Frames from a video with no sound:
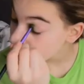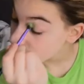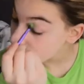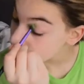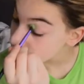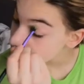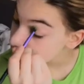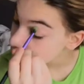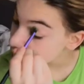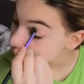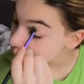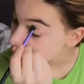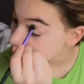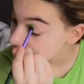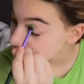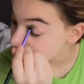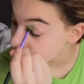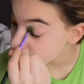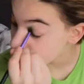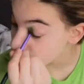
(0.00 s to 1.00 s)
I'm just going to
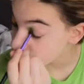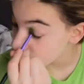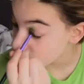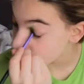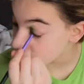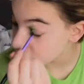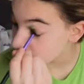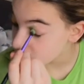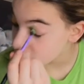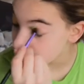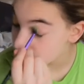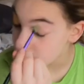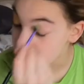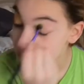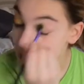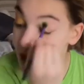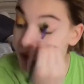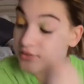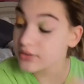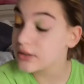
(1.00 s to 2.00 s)
take this and it's
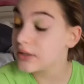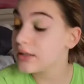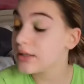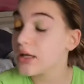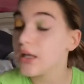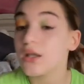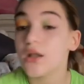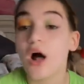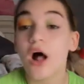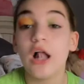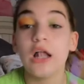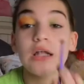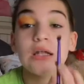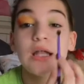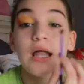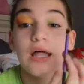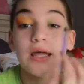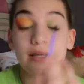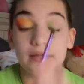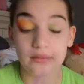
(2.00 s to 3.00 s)
definitely a lot
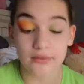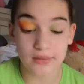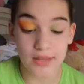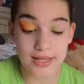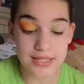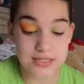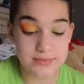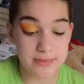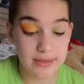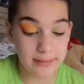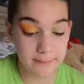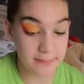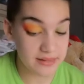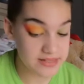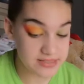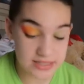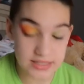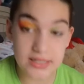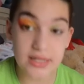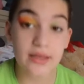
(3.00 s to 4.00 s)
like less
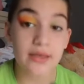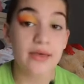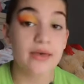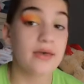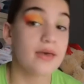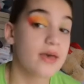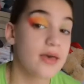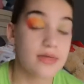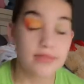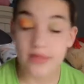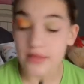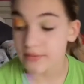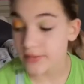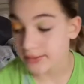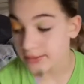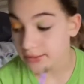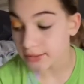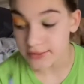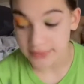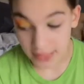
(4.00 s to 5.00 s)
pigmented than
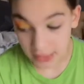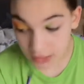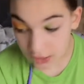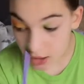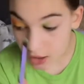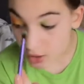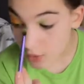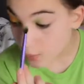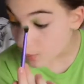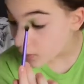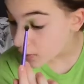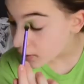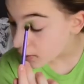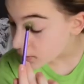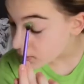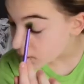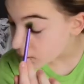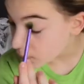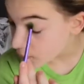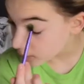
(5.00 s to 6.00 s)
like the yellow
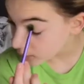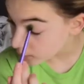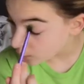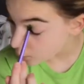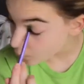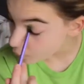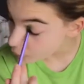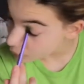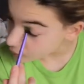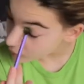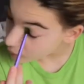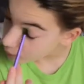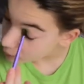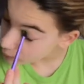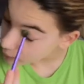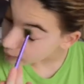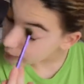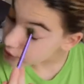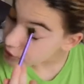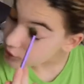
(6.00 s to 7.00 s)
was or the
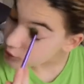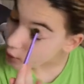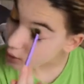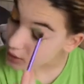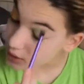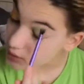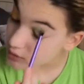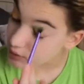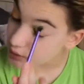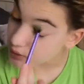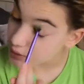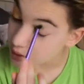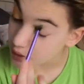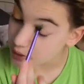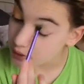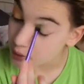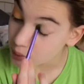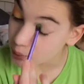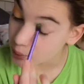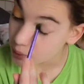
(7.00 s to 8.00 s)
orange or even like the